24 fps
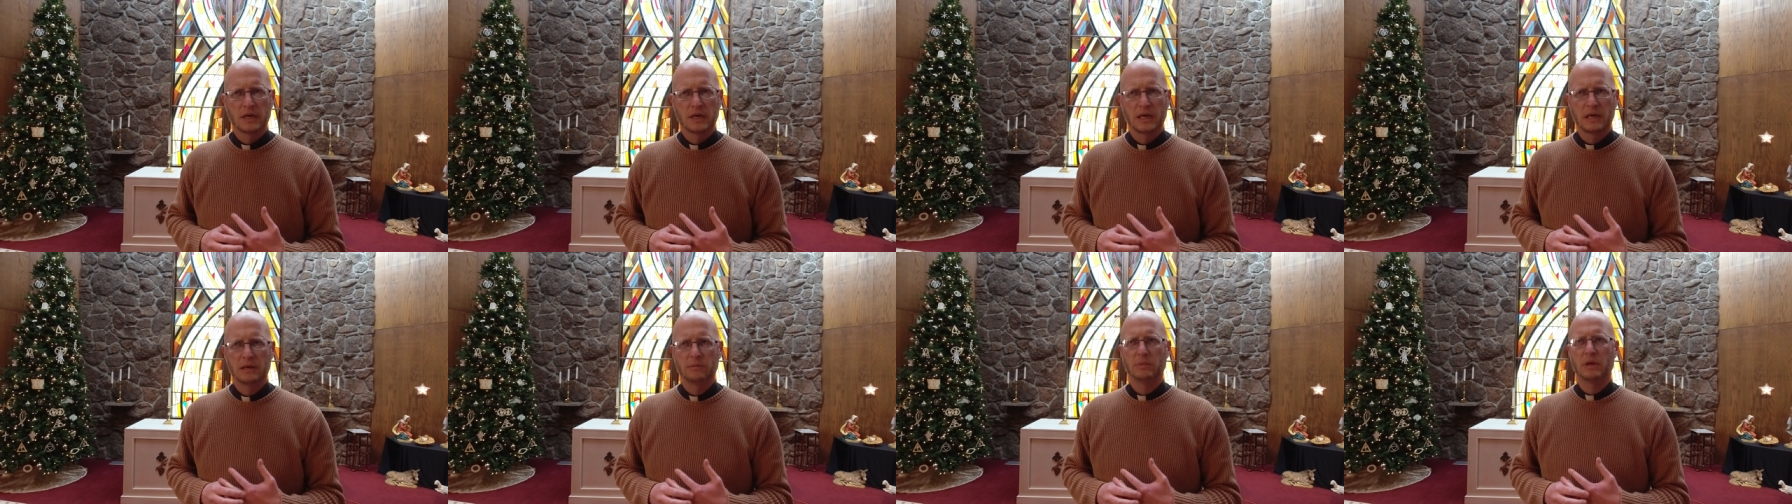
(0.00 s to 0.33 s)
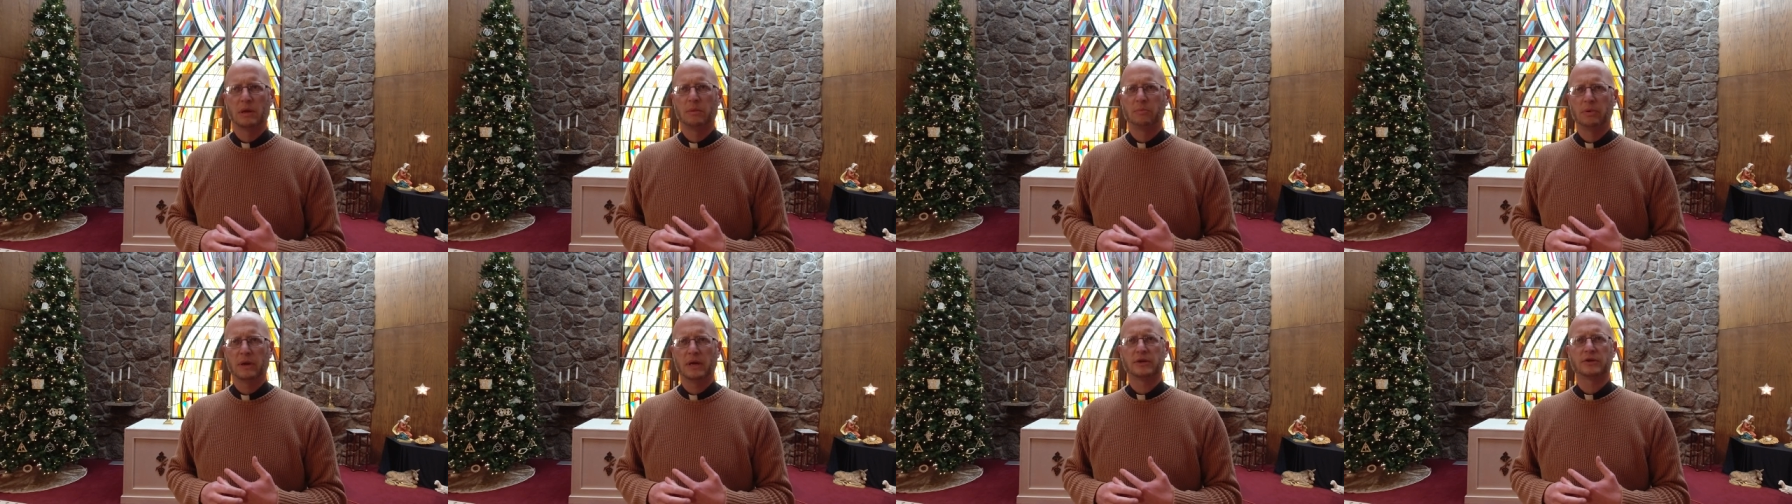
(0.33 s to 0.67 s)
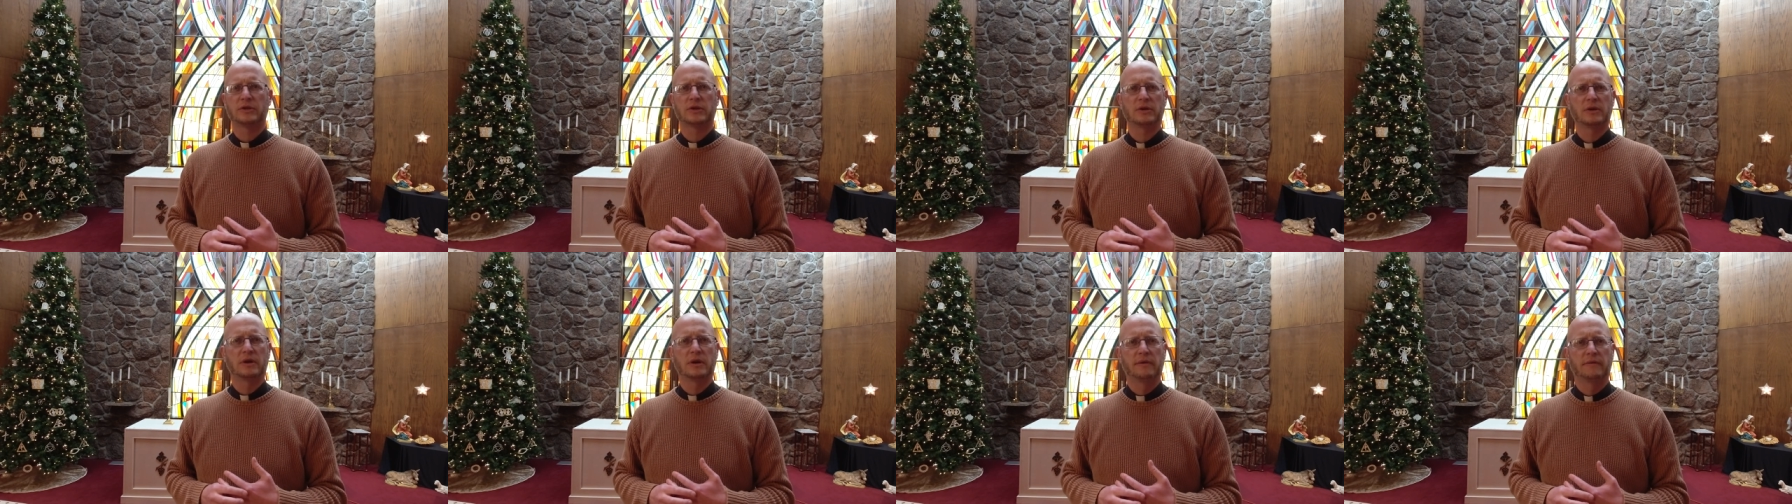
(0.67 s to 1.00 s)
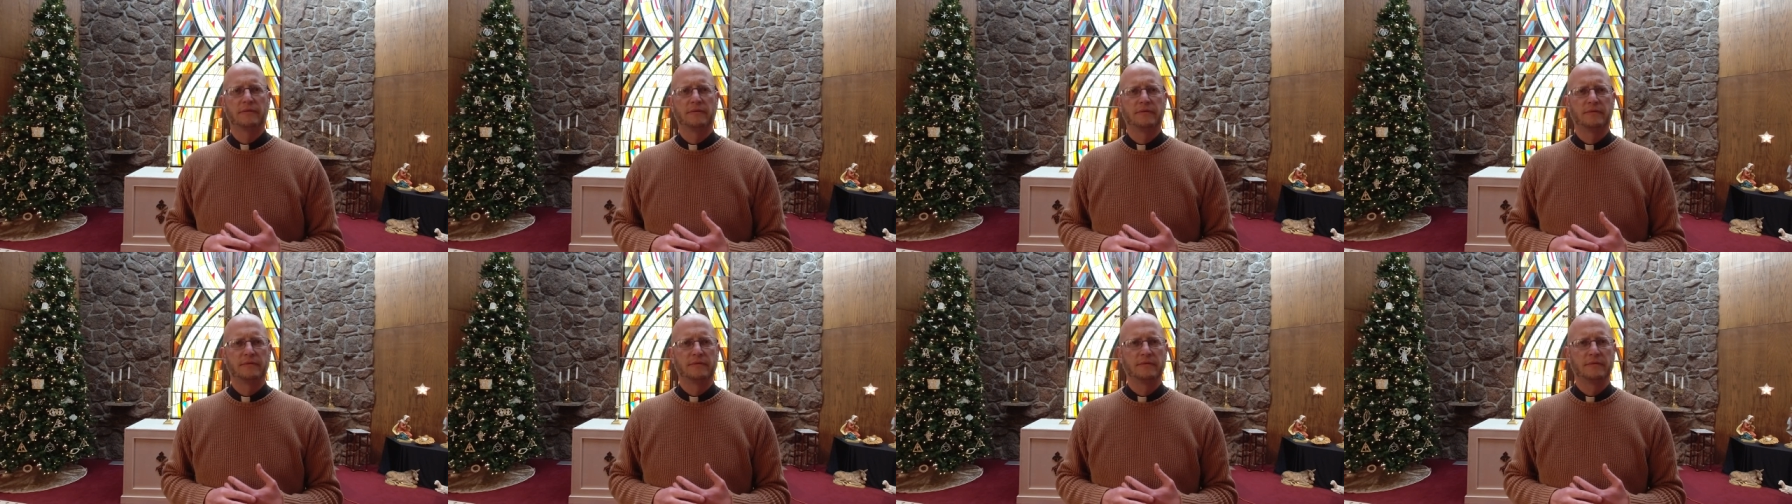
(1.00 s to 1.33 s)
can be a picture
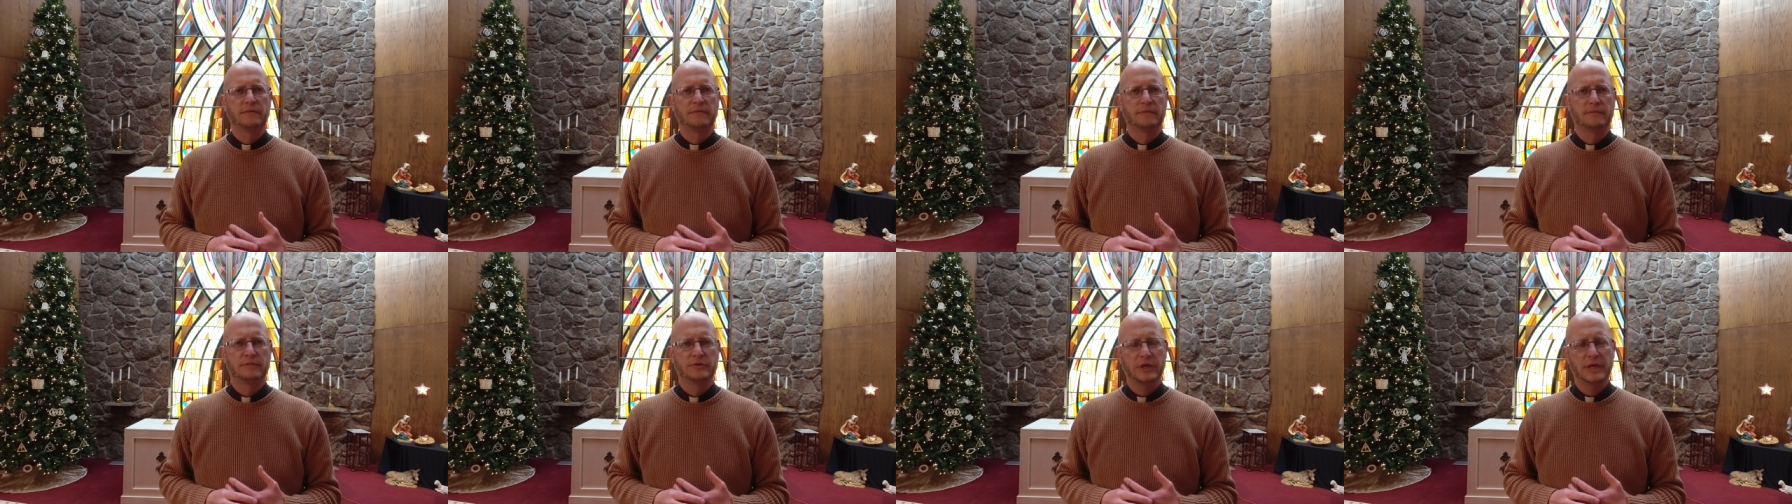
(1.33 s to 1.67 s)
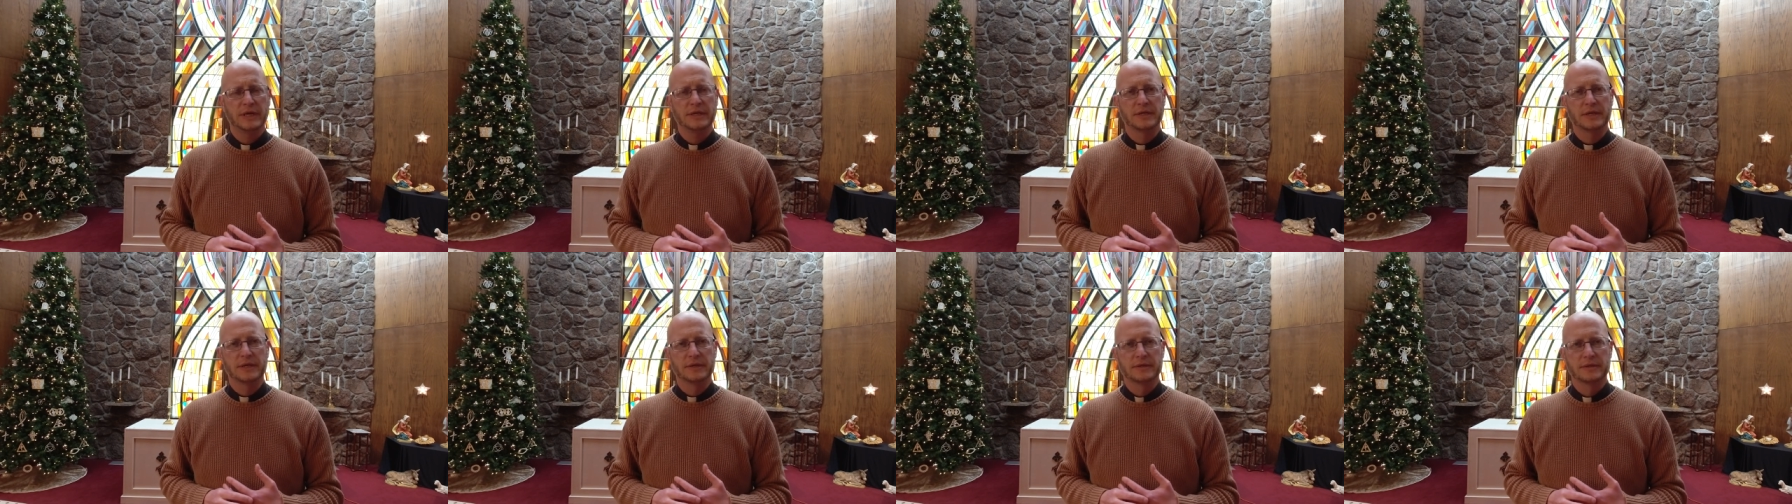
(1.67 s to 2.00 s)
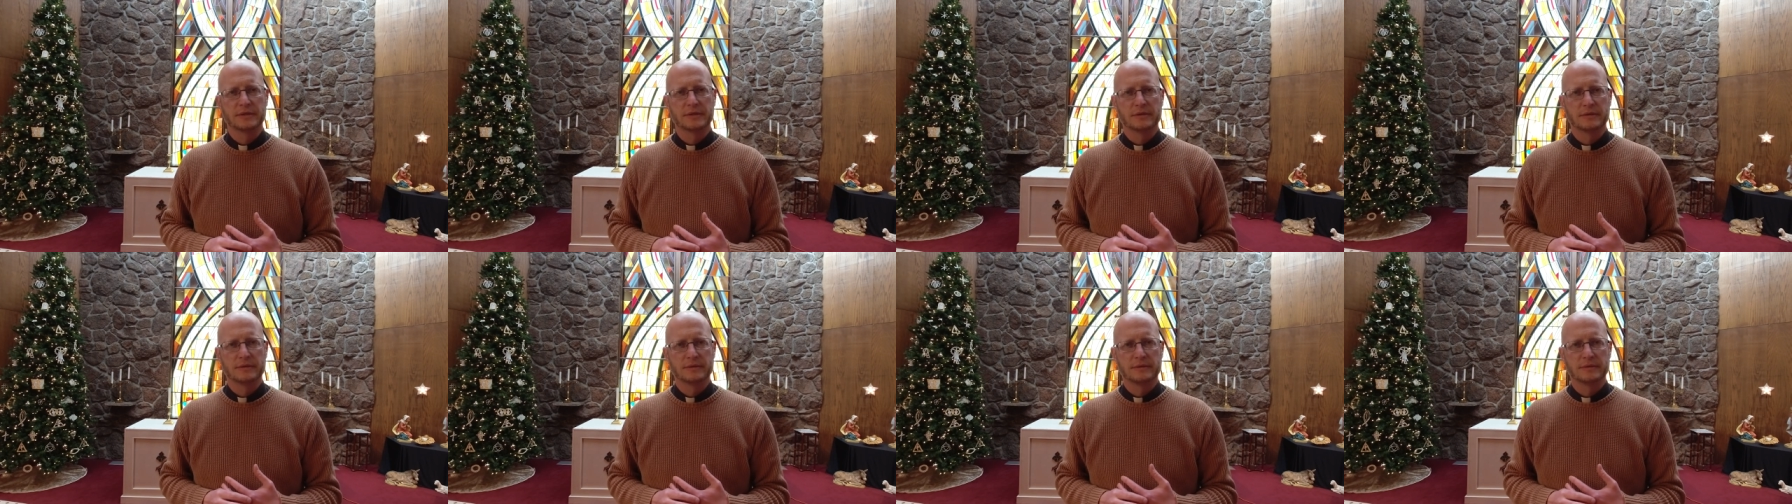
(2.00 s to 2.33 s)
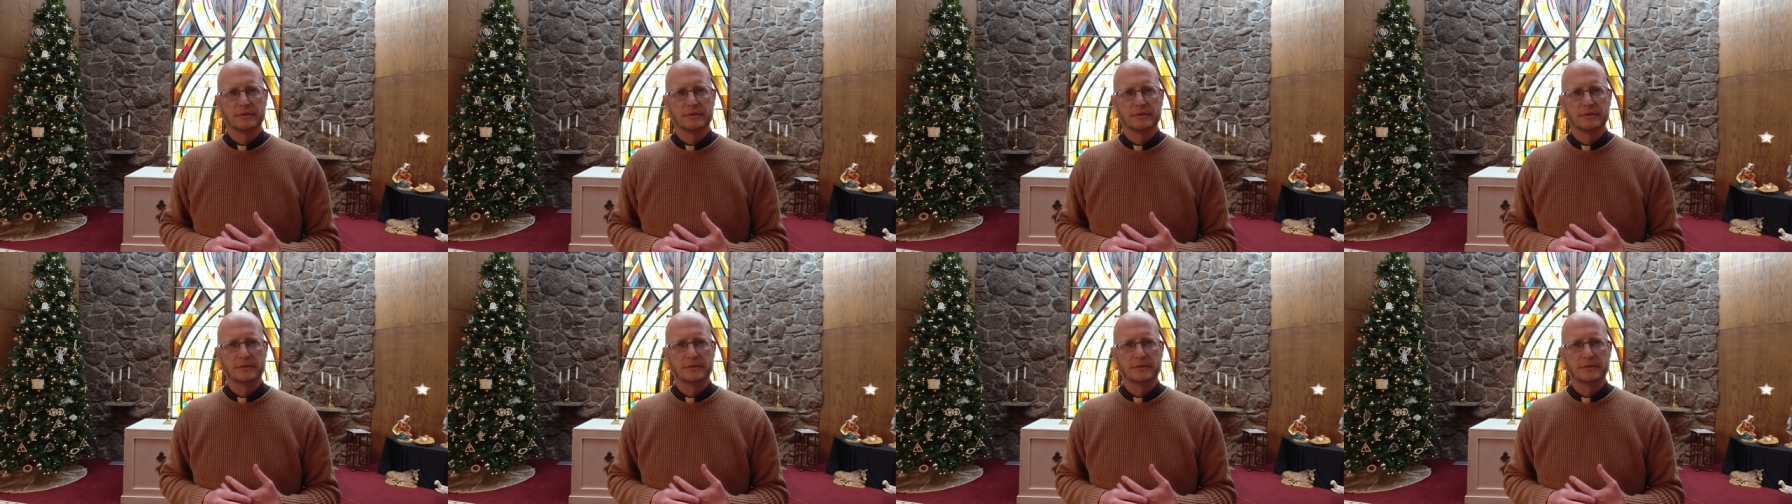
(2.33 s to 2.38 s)
of Jesus.